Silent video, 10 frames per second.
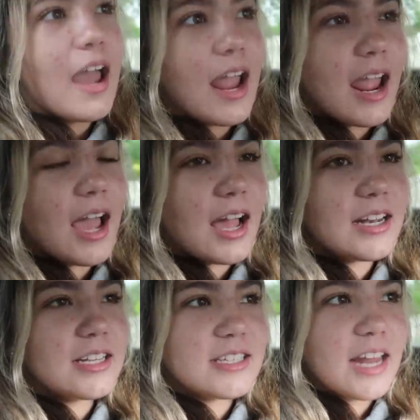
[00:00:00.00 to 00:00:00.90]

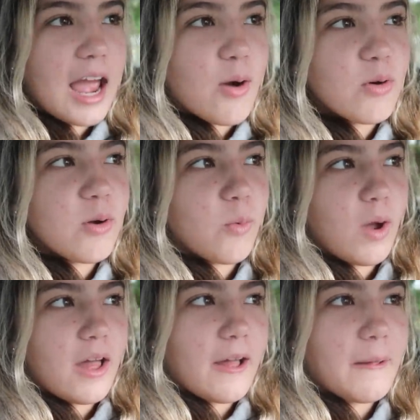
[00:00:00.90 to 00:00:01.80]
and it's an hour
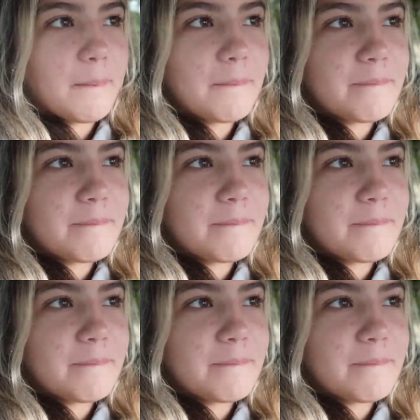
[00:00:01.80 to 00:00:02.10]
away.